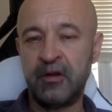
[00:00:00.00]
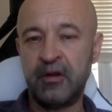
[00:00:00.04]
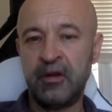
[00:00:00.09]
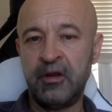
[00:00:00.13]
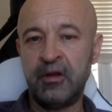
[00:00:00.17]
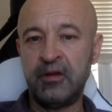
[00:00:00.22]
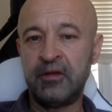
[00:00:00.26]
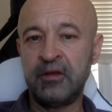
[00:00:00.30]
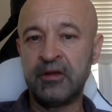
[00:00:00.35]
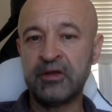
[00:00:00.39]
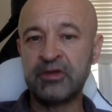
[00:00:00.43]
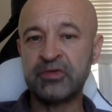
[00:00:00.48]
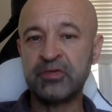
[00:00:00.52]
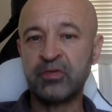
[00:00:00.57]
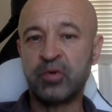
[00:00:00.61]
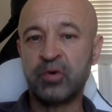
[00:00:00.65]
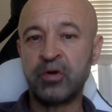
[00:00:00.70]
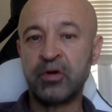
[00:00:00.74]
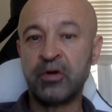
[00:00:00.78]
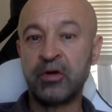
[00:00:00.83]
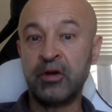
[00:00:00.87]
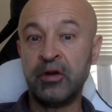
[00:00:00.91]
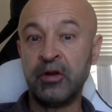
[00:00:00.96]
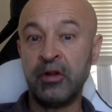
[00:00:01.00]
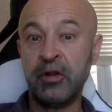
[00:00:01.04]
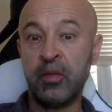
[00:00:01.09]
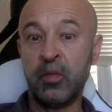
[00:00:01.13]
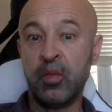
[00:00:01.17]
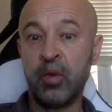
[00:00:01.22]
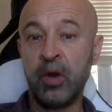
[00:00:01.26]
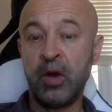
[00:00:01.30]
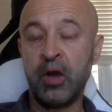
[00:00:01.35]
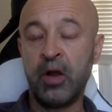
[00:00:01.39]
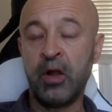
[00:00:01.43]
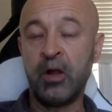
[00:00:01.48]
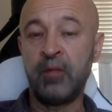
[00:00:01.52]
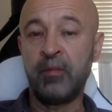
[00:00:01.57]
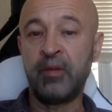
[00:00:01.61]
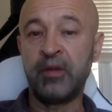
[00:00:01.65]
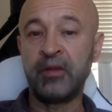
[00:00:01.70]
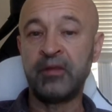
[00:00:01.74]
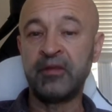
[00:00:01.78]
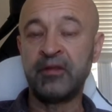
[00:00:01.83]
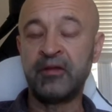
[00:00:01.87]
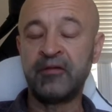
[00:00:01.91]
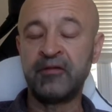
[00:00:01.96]
It doesn't work really well,
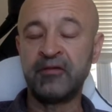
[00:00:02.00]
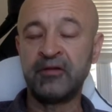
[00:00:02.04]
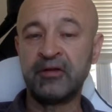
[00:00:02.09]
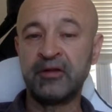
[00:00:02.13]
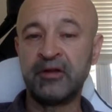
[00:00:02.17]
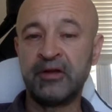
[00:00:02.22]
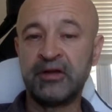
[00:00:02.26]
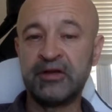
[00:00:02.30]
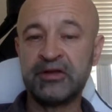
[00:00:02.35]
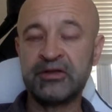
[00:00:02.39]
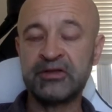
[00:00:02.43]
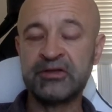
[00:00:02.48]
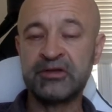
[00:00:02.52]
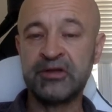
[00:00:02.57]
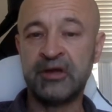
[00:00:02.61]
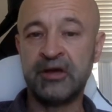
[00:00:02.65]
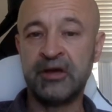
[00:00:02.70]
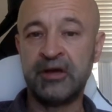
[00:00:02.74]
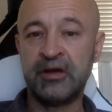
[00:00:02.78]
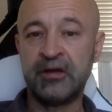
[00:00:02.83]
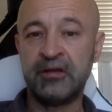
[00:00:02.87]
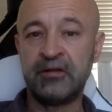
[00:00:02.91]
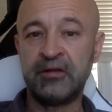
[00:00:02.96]
but nevertheless, uh,